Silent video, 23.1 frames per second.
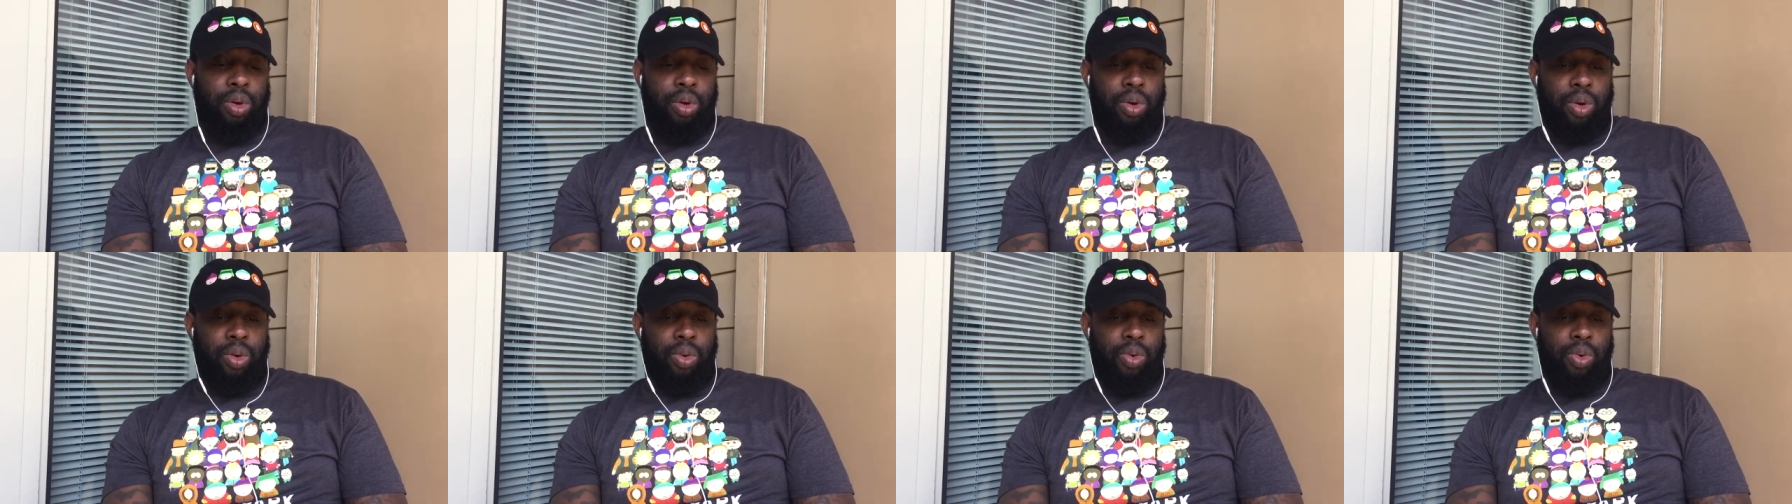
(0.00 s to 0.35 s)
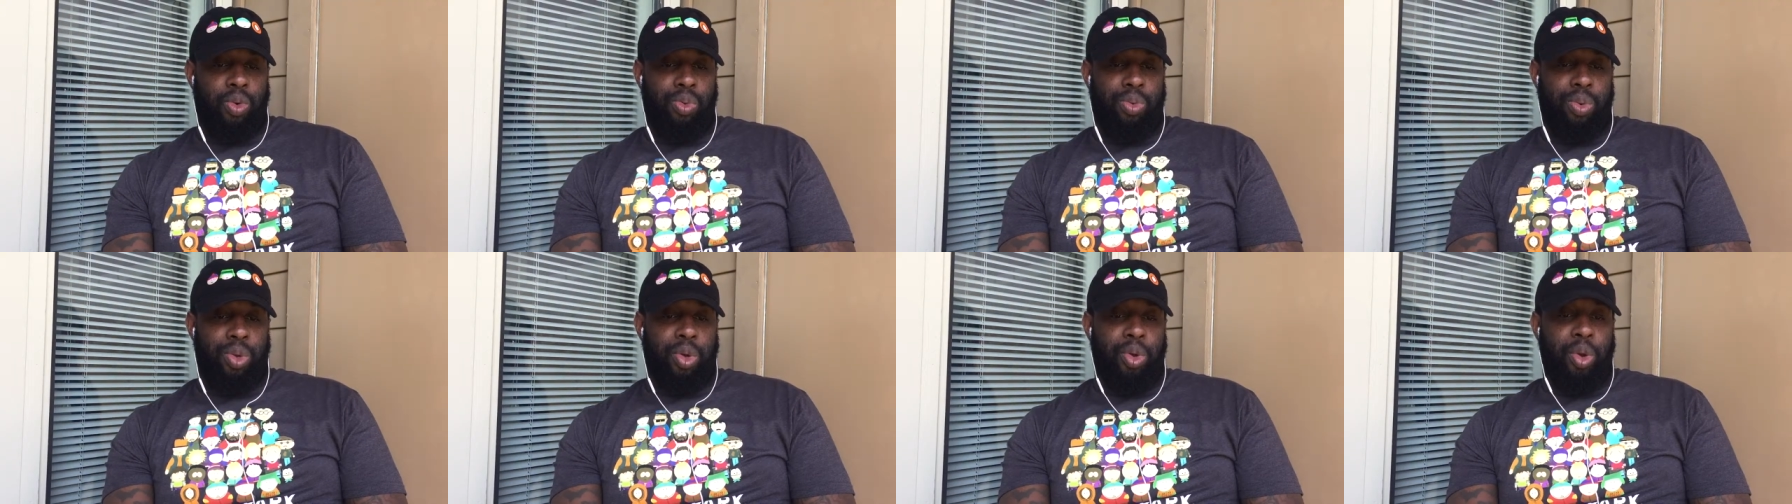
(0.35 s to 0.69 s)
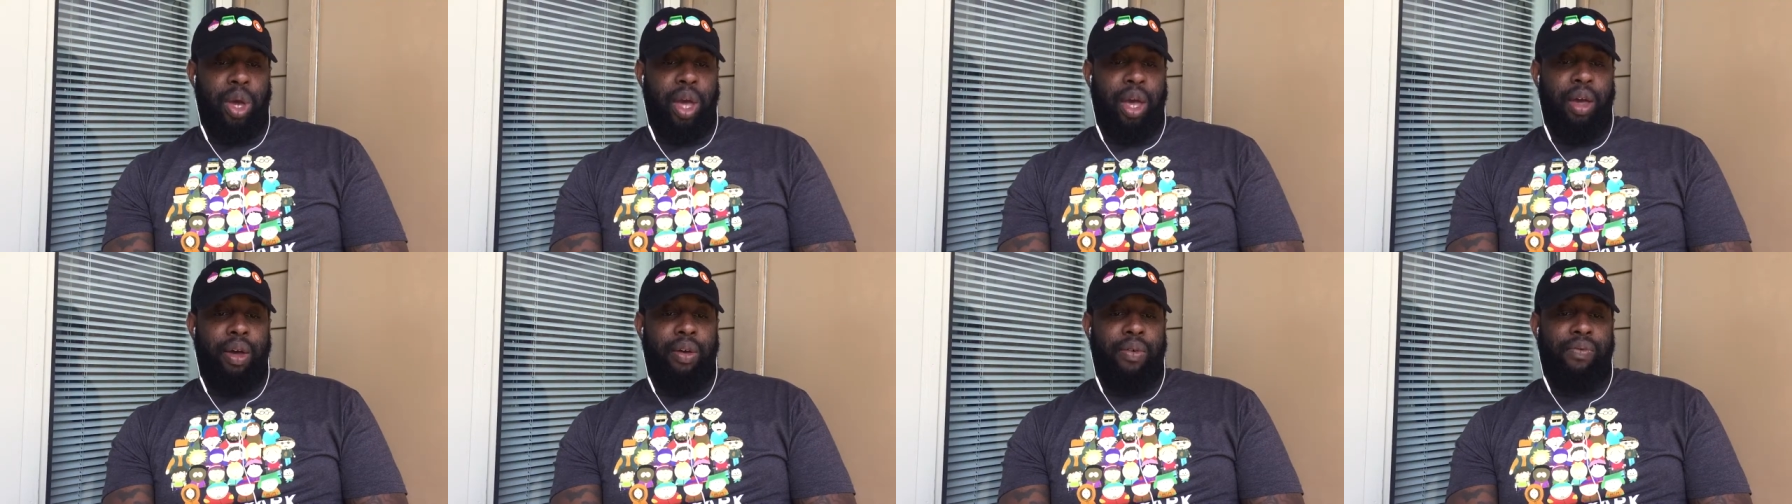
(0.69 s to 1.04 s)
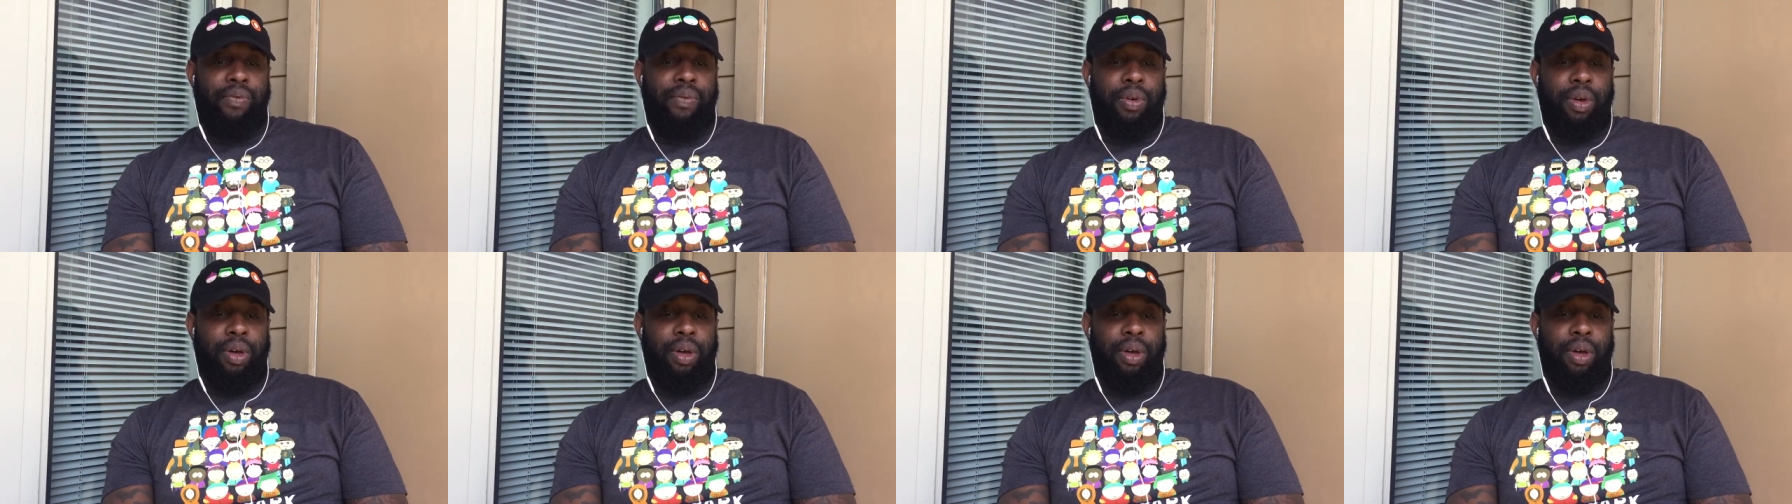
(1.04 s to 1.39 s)
uh, where you have
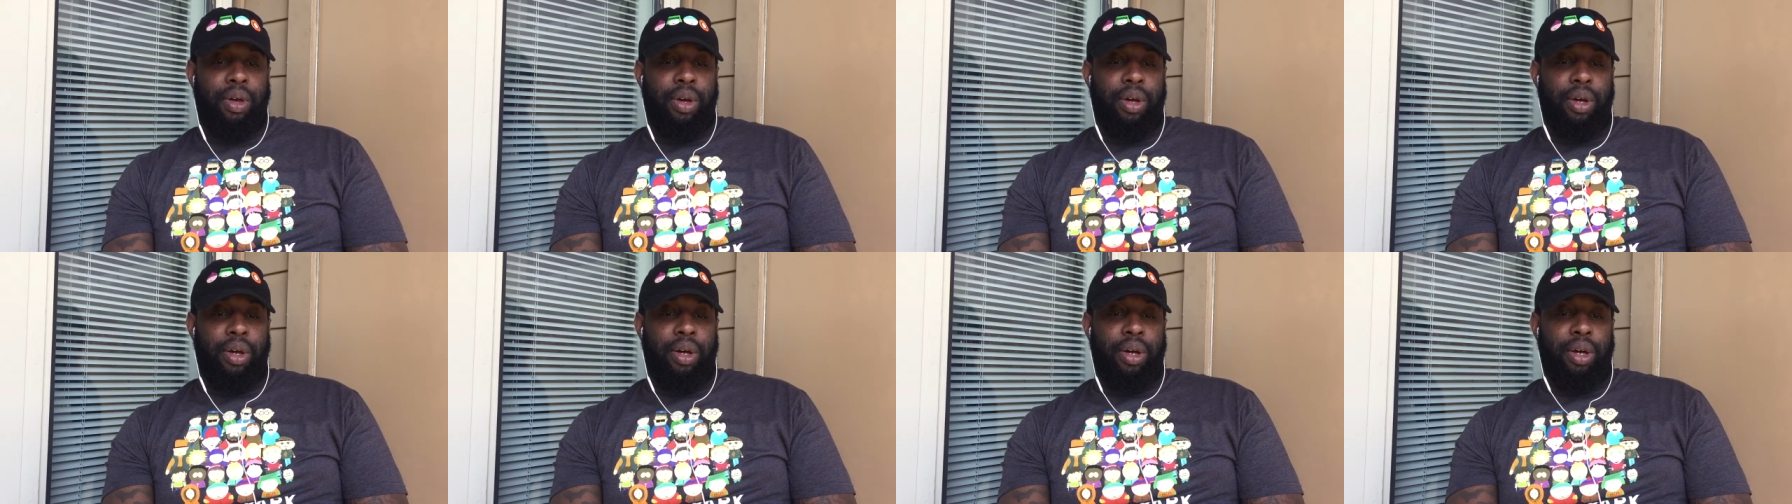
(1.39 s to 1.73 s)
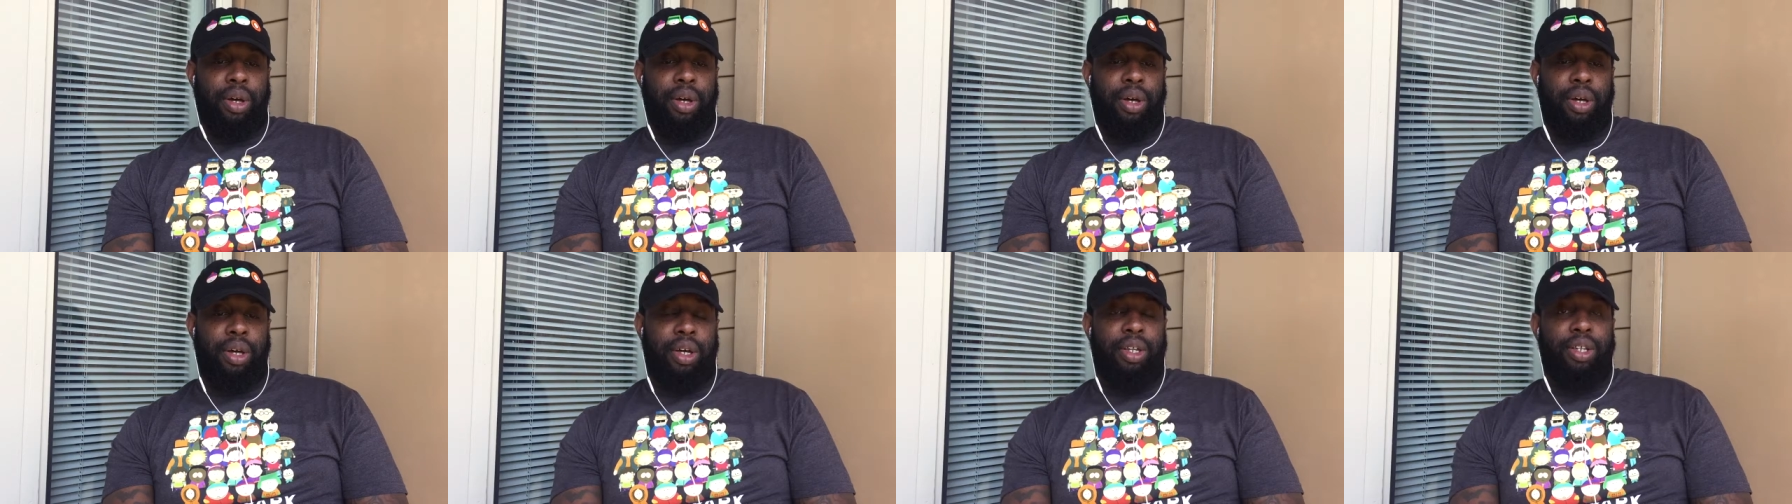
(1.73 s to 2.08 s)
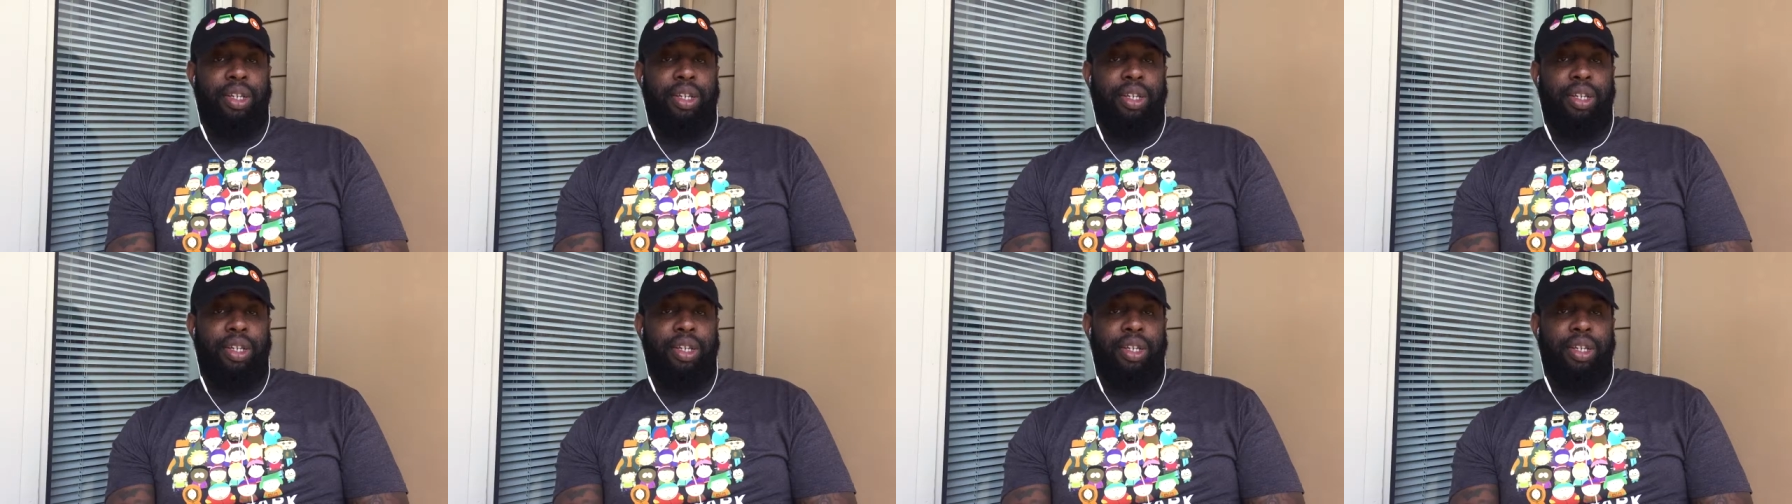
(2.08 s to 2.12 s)
uh, uh,